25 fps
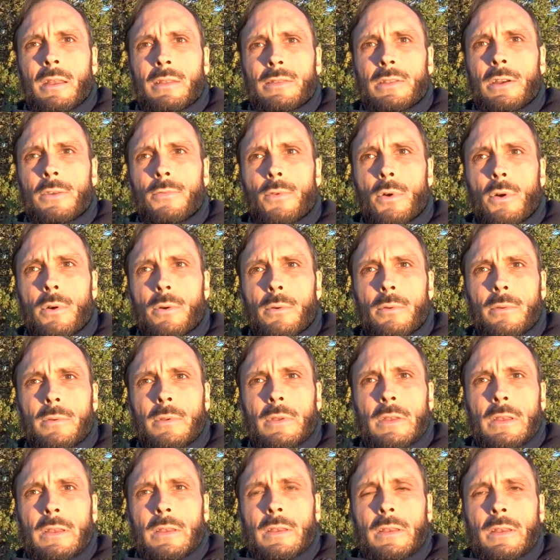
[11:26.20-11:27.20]
Therefore,
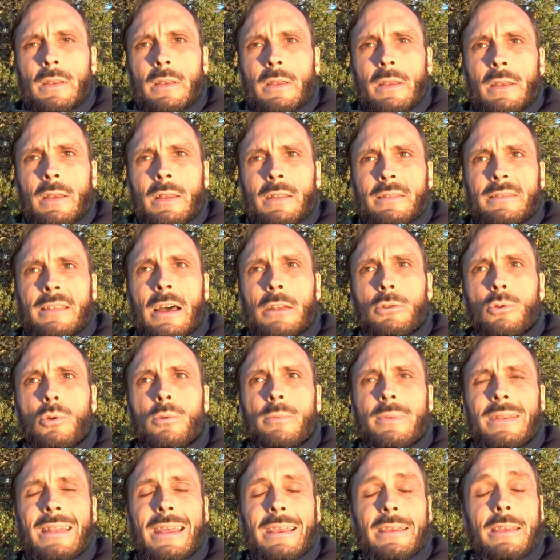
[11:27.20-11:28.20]
that
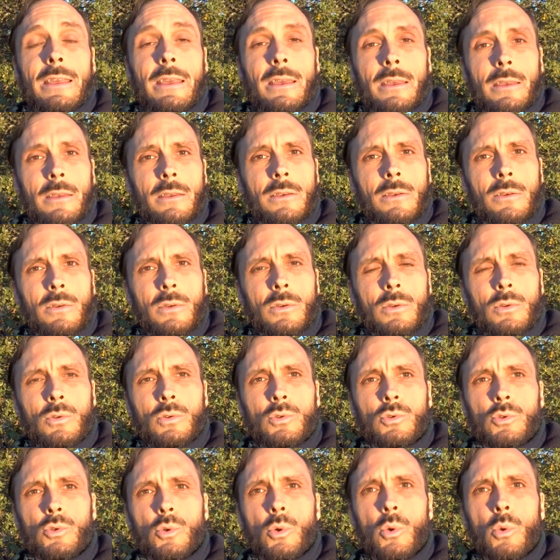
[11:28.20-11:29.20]
would be the key
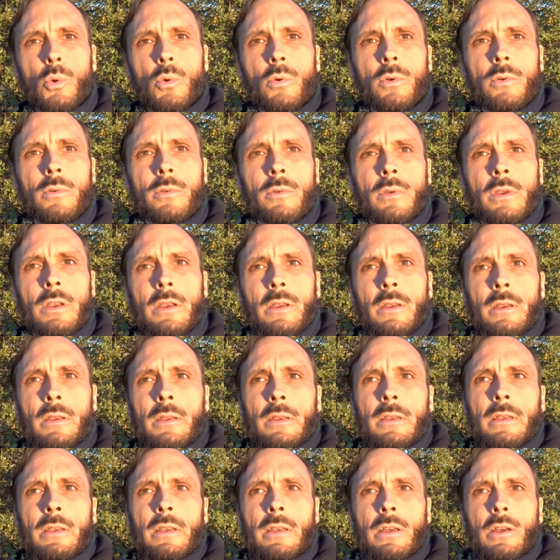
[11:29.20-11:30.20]
to
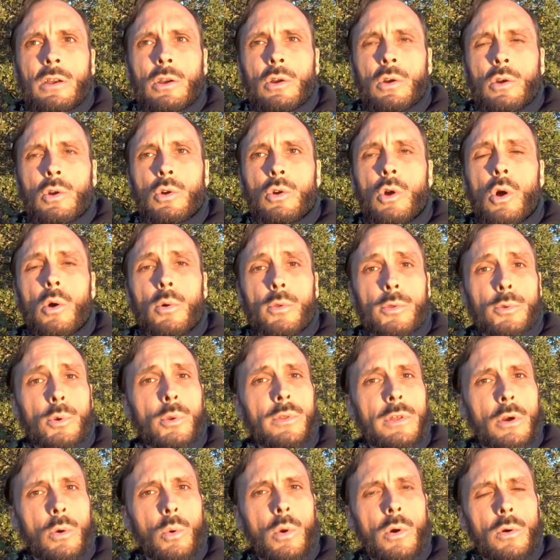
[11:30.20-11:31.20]
go
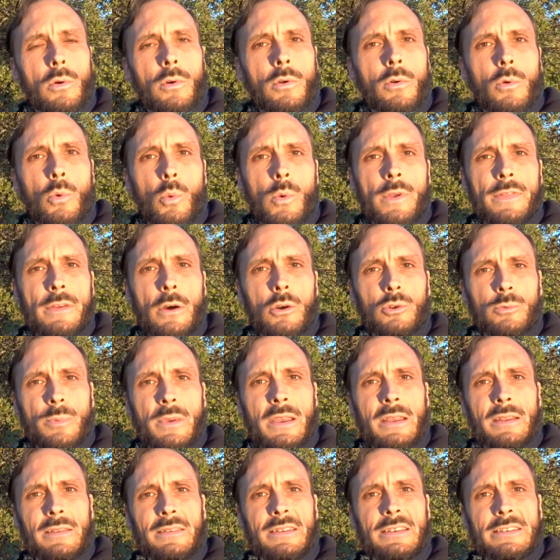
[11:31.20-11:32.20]
through the world without
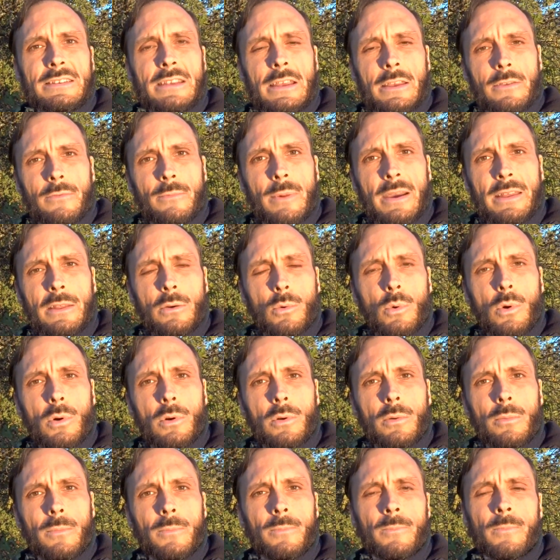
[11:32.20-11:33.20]
being deceived by the
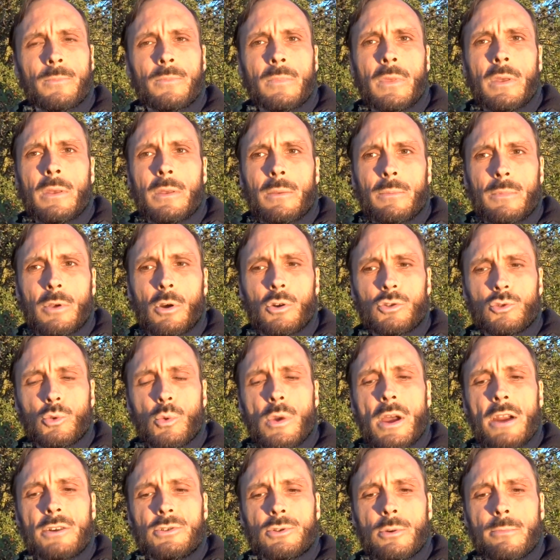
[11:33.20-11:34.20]
world, because
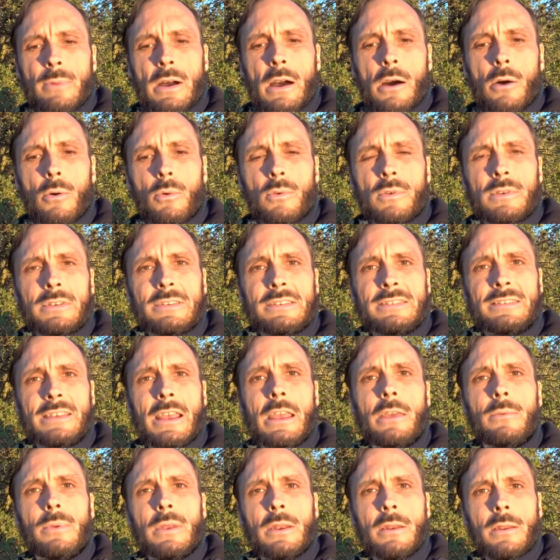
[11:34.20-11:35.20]
we are somehow
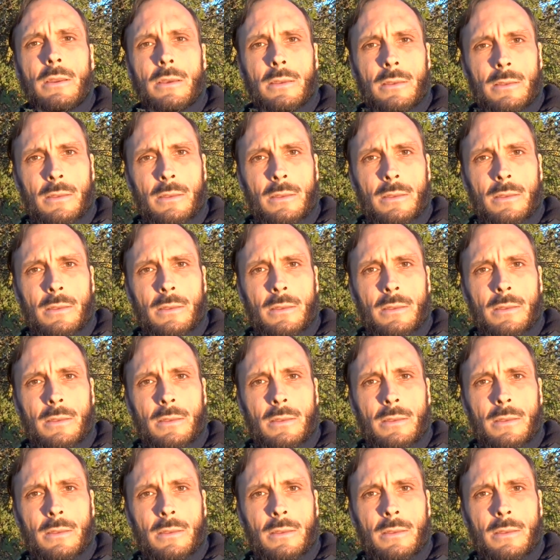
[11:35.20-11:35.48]
saving